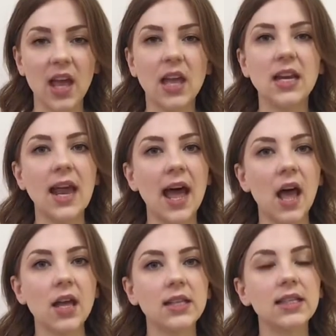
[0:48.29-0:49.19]

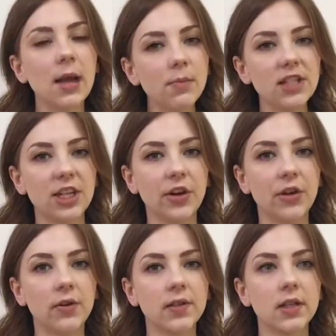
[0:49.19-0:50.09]
Now, some
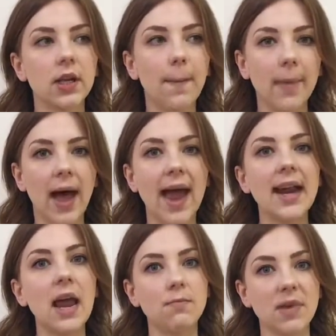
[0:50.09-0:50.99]
materials combine
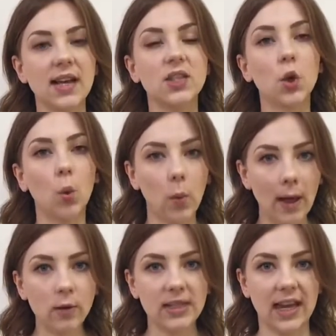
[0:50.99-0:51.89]
and mix well
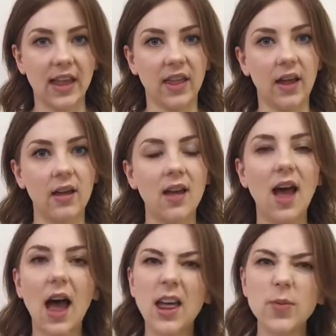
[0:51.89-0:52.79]
together.
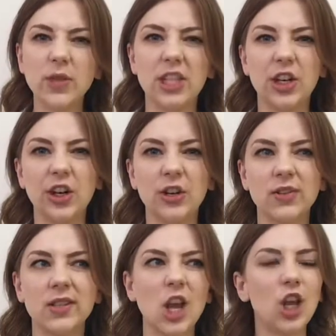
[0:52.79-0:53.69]
Other materials
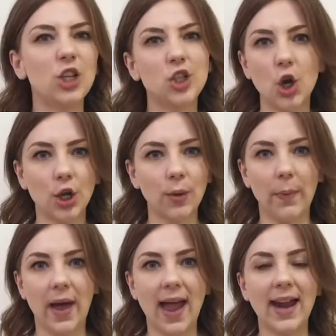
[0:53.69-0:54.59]
don't
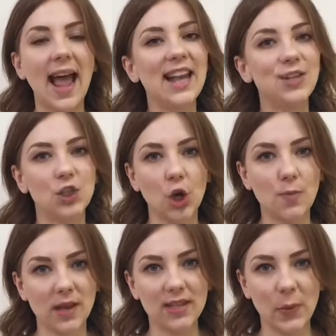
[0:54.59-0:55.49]
combine and don't
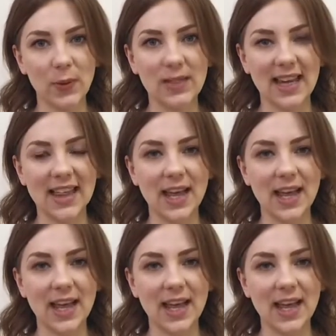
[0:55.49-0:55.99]
mix well together.